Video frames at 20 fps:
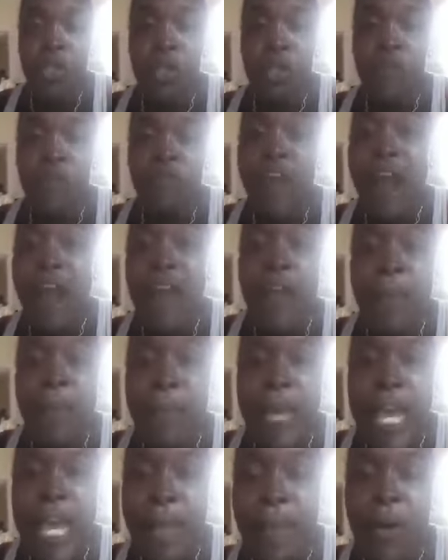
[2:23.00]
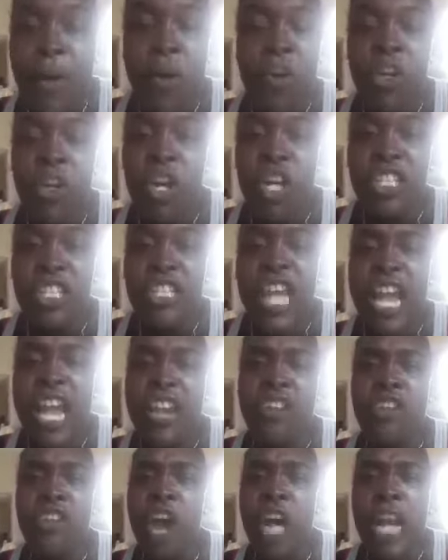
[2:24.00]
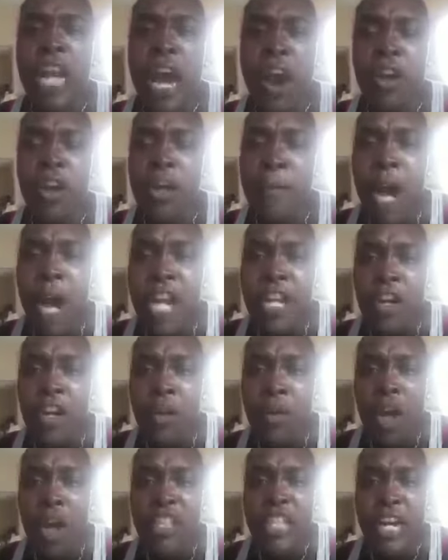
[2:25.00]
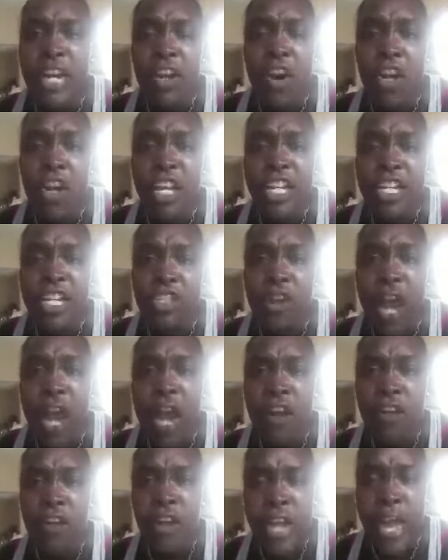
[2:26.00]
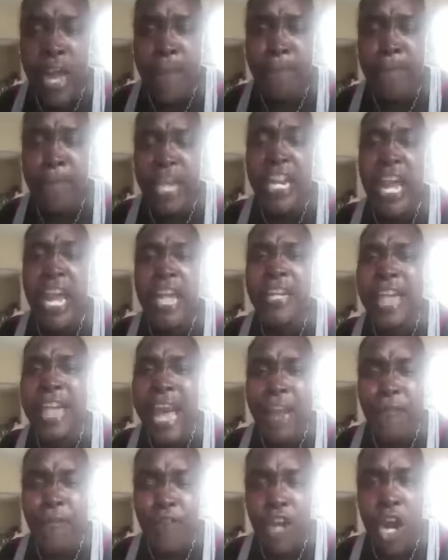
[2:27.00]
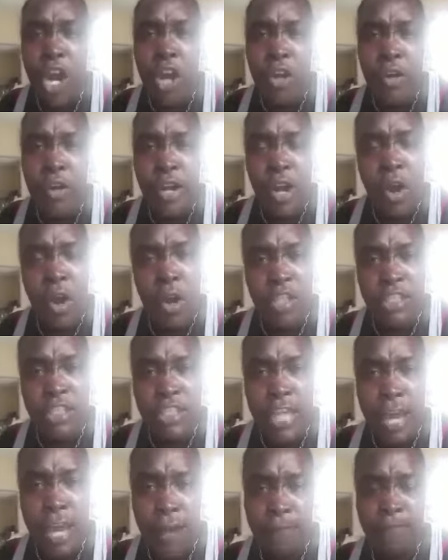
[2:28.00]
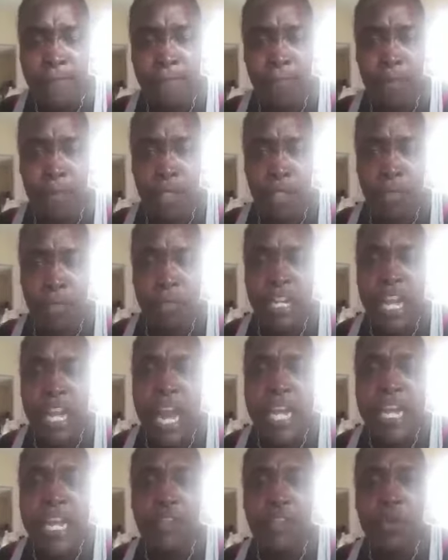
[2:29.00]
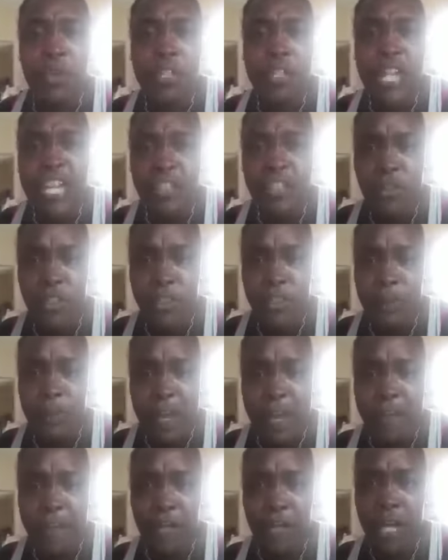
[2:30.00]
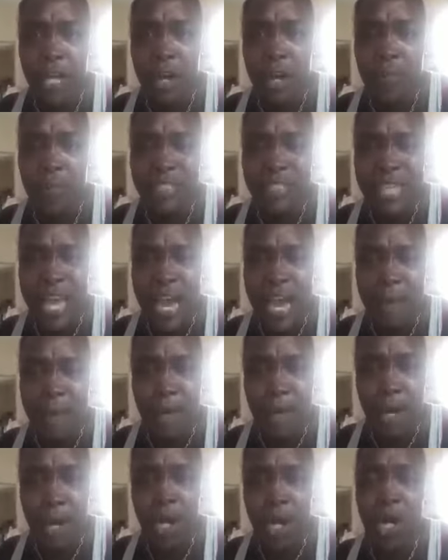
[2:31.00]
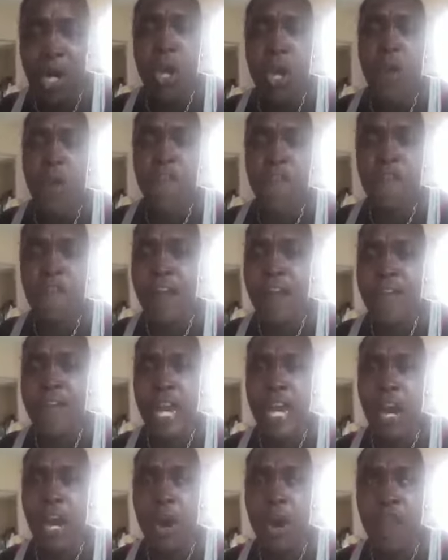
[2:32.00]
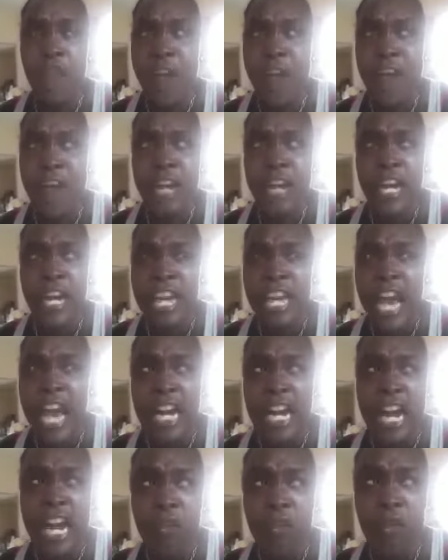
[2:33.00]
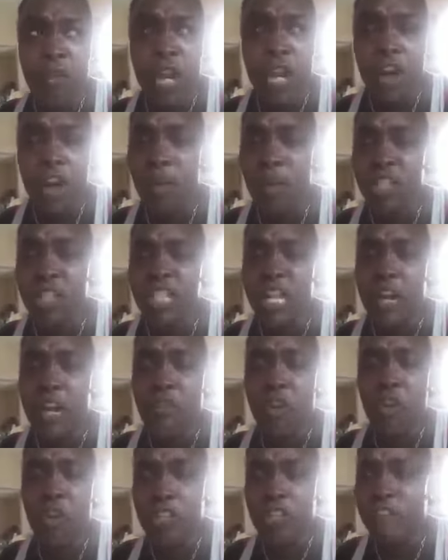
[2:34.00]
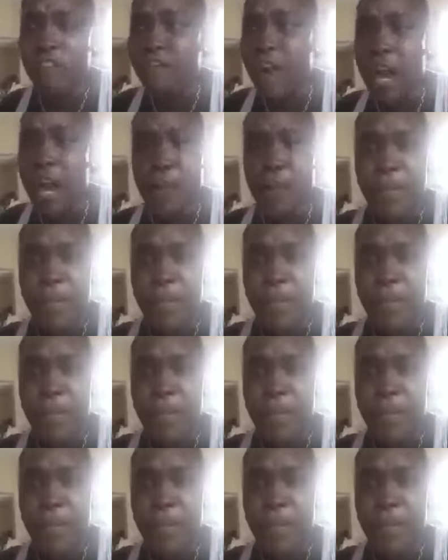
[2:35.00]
Foreign people, you don't say none of the money come out here, come get the drunk crowd them, make them dead for hungry out here. Because they too disrespectful, I come talk about foreigner care corona come out and I run out to foreign